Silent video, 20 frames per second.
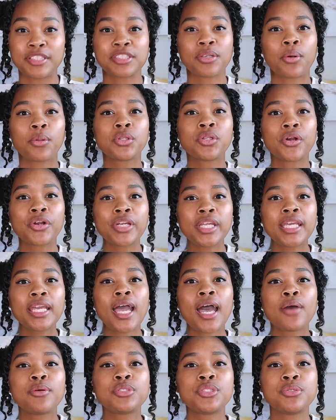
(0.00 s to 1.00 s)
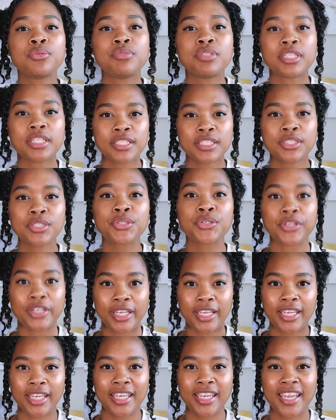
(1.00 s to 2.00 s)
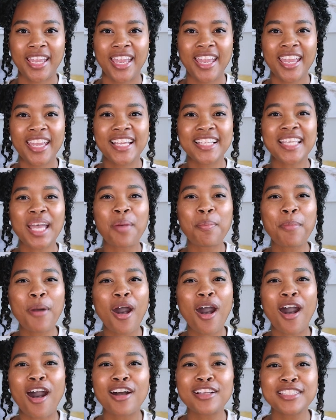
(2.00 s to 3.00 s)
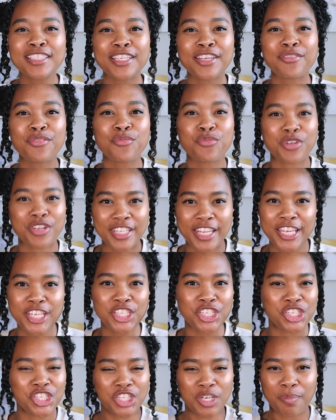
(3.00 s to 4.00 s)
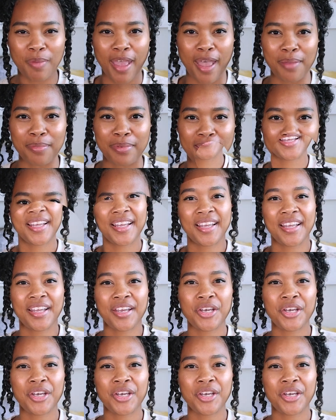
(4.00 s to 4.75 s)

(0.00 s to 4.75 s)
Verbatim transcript: So, learning how to disagree is a positive relationship habit.